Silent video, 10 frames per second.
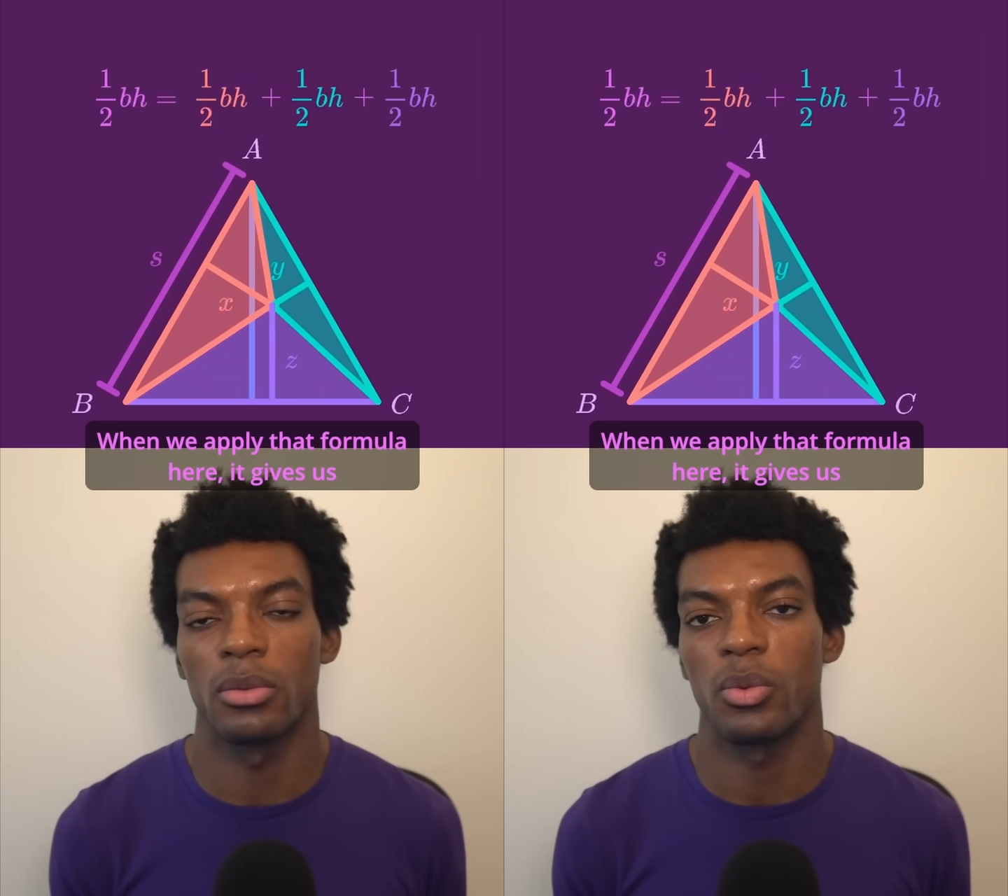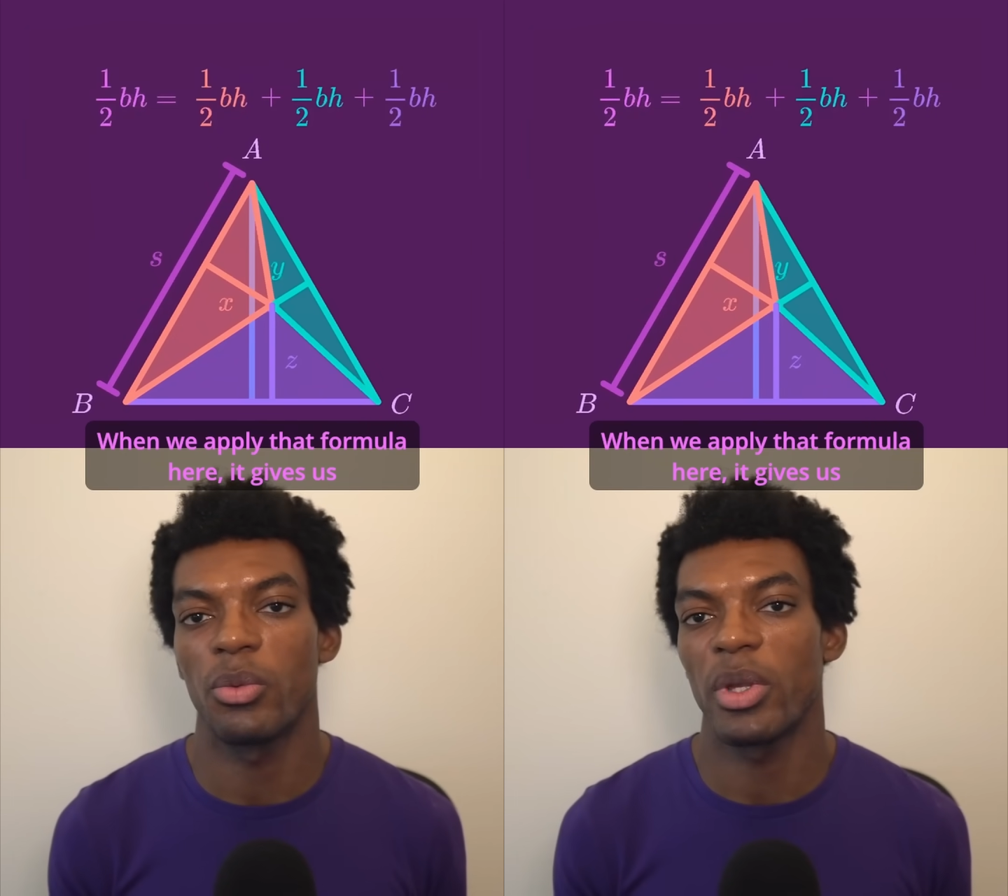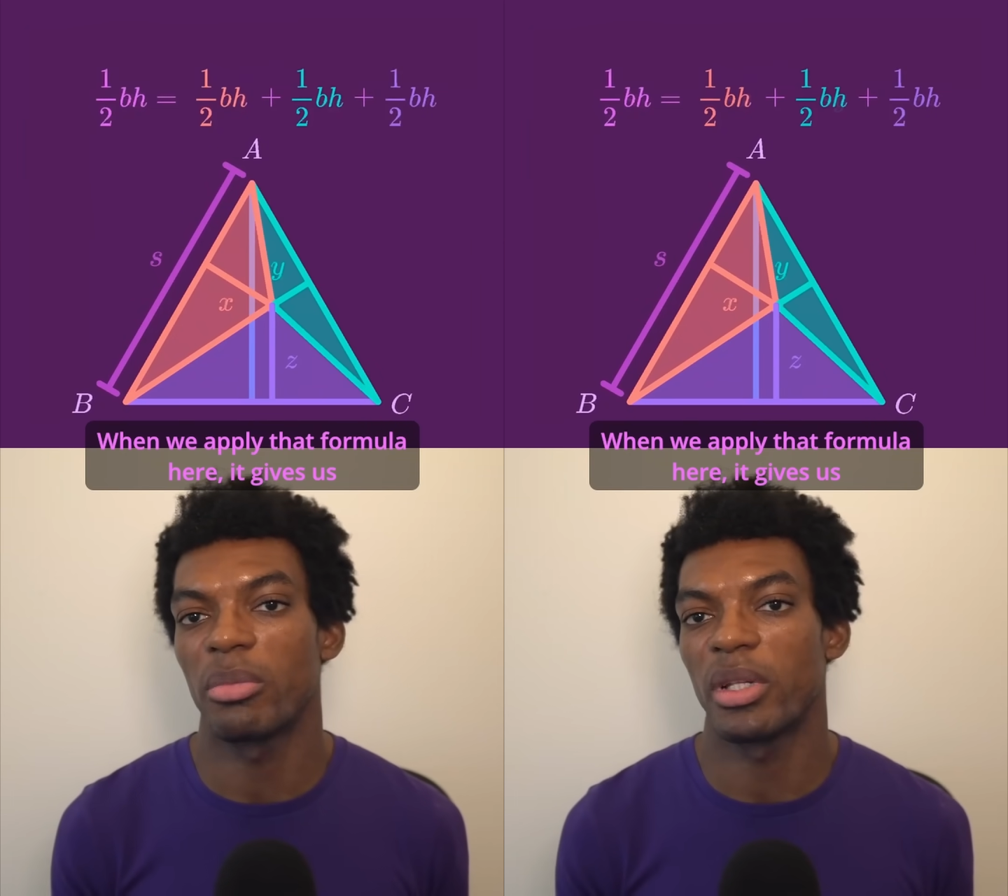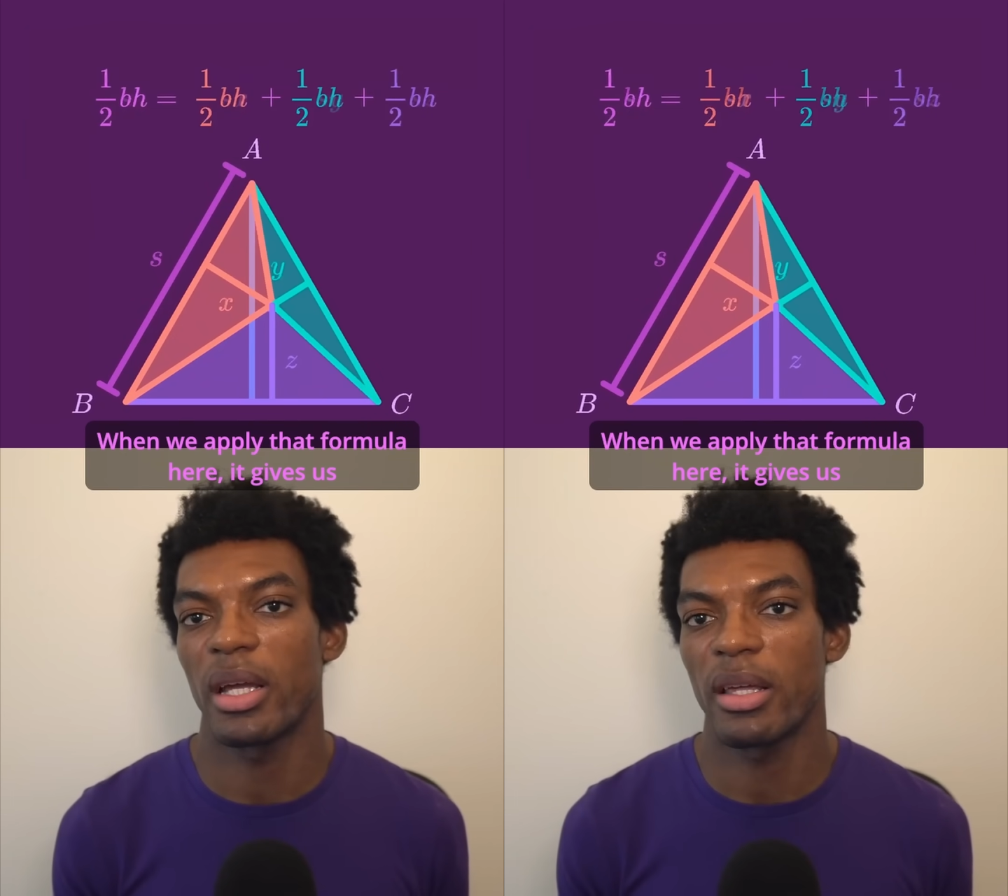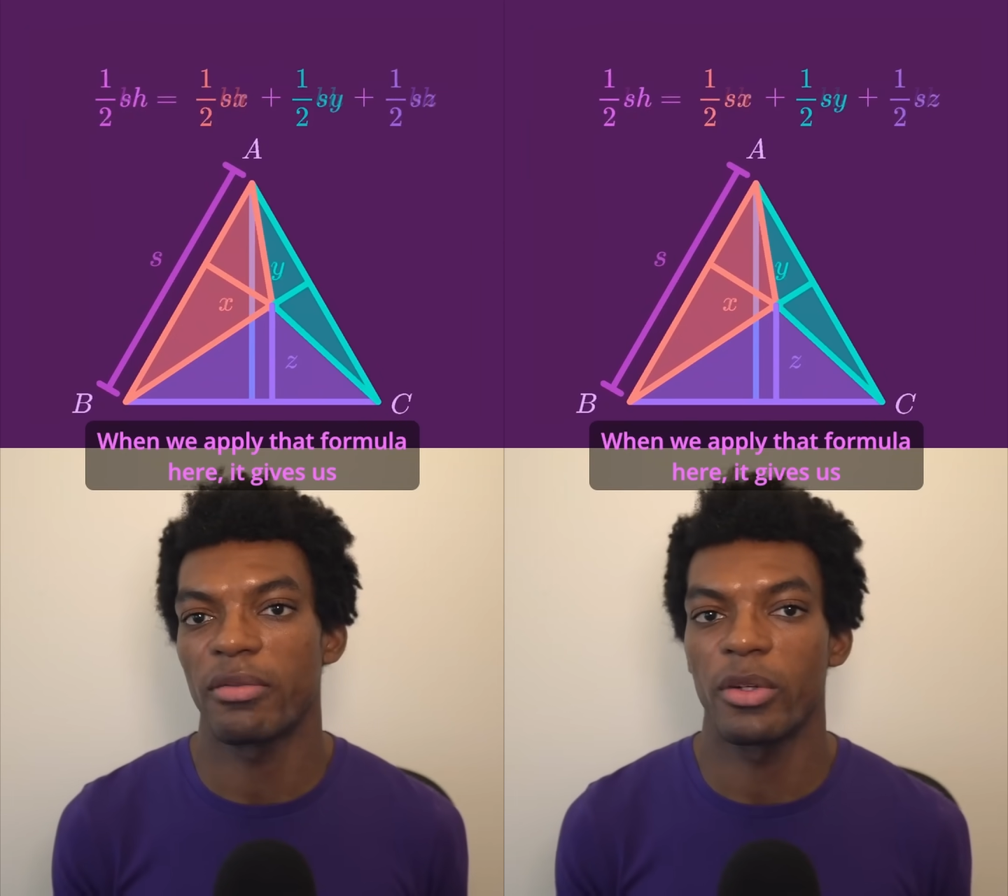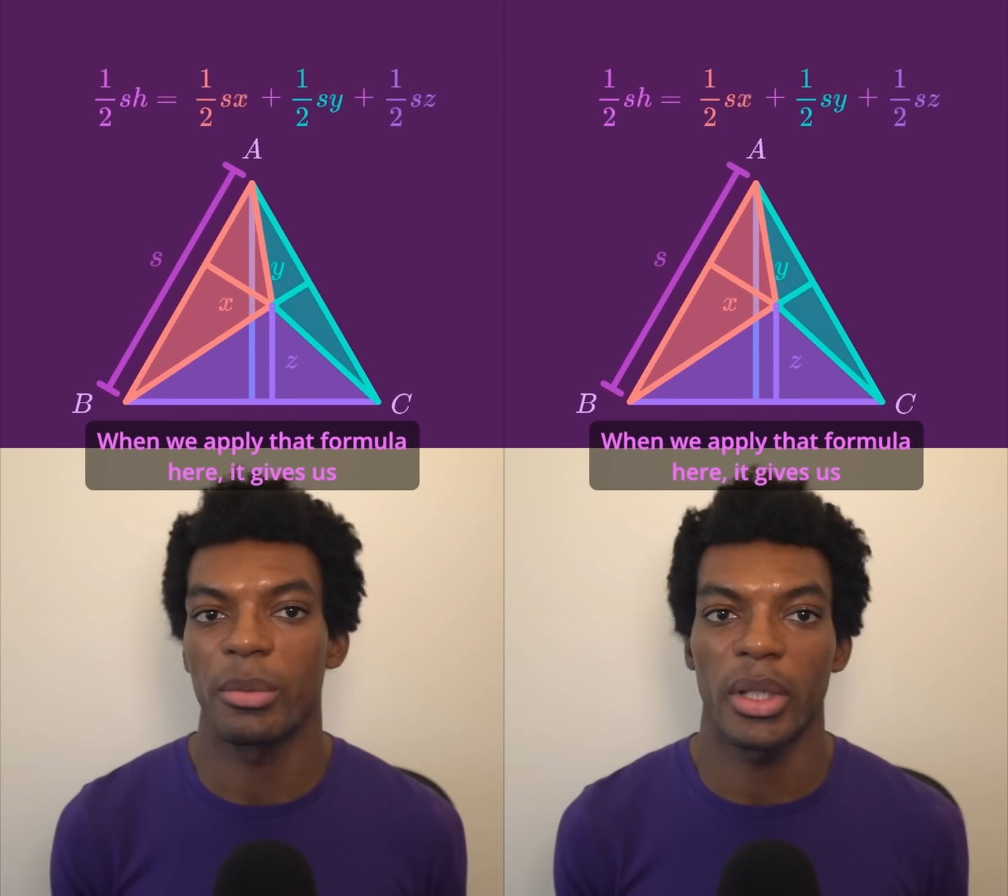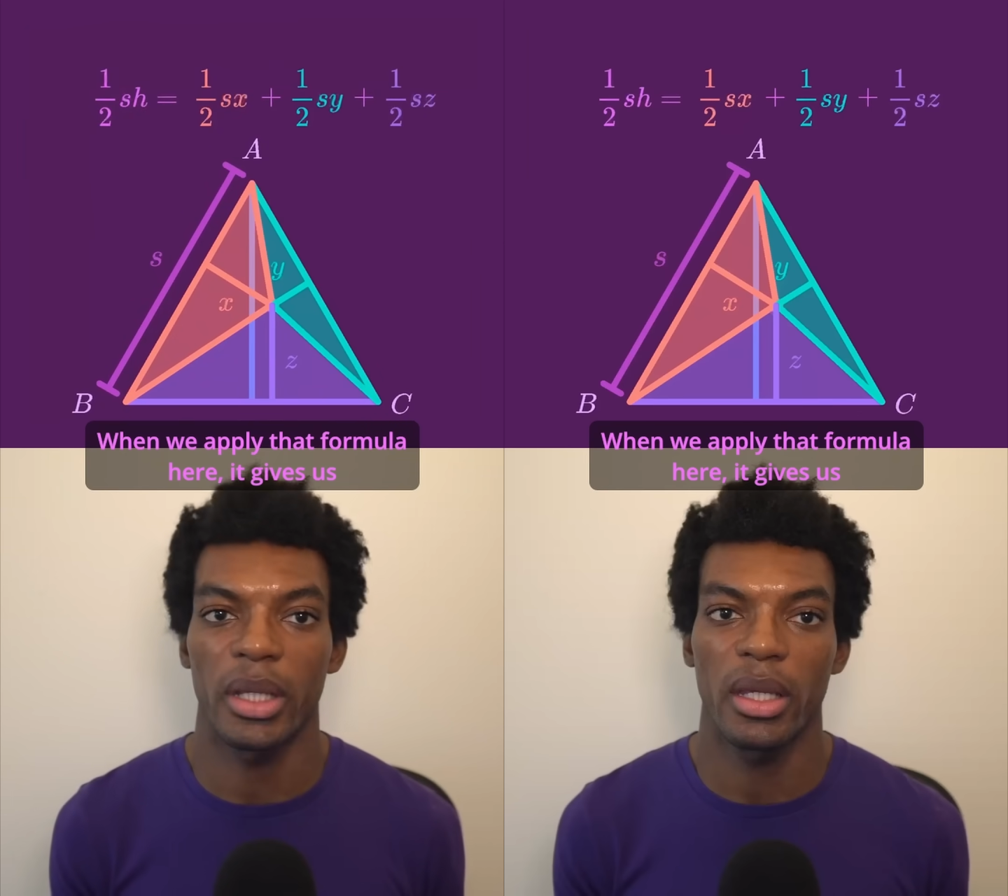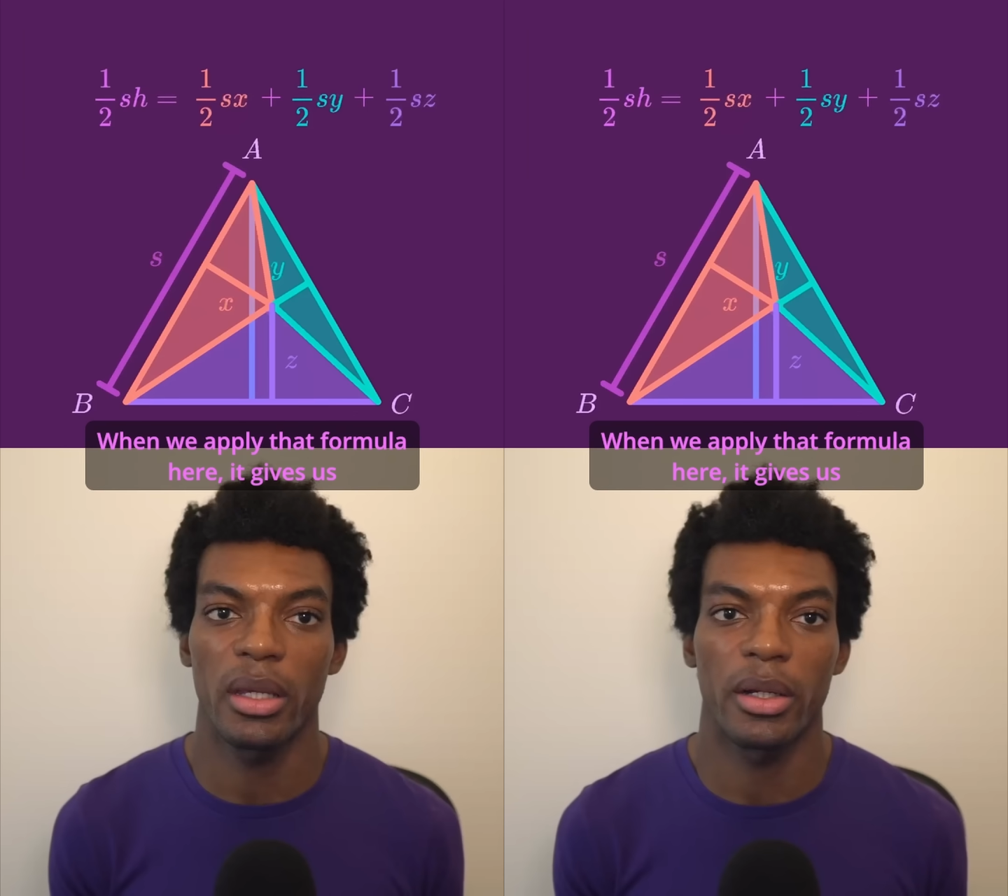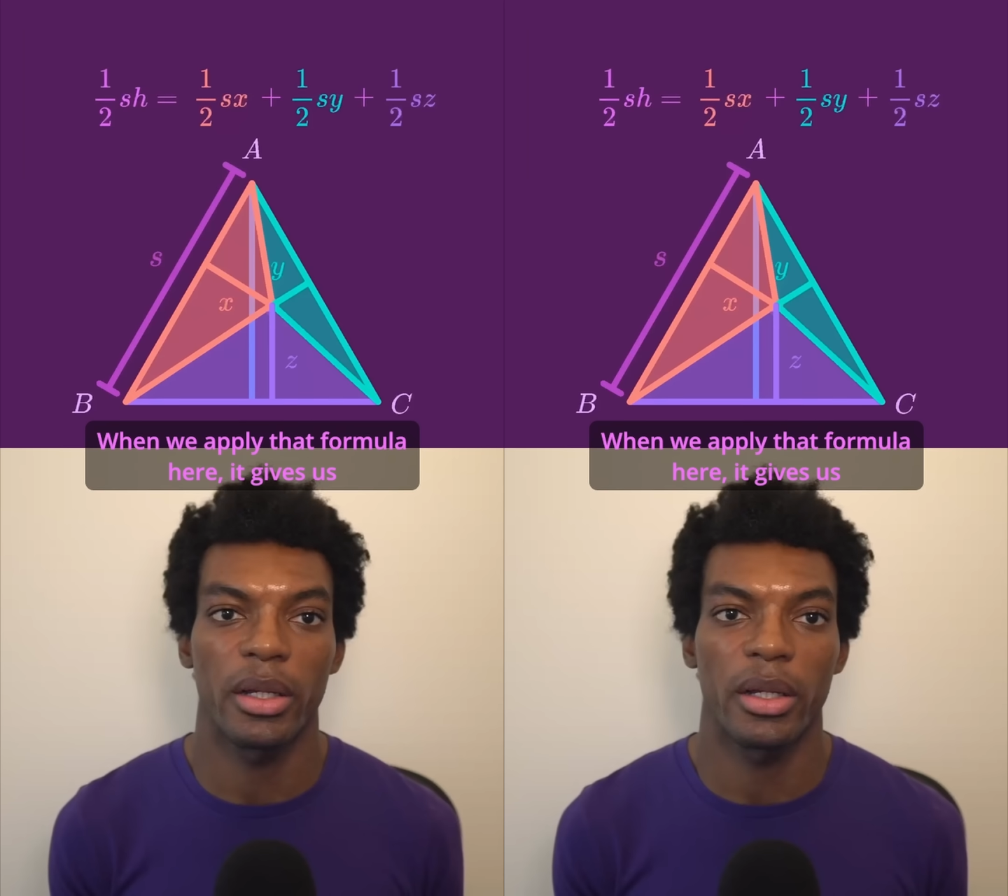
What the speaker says: When we apply that formula here,